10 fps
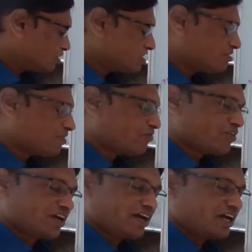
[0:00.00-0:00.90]
sigma
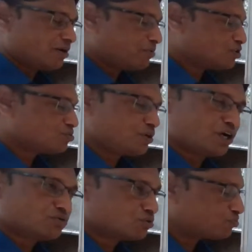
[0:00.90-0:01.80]
VA, it means we
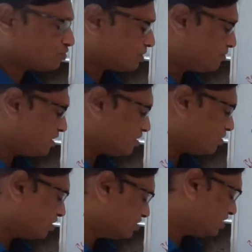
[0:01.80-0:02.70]
have to put a mirror
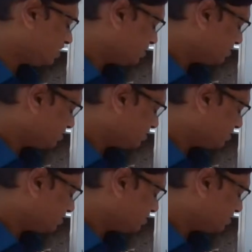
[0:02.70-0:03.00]
on the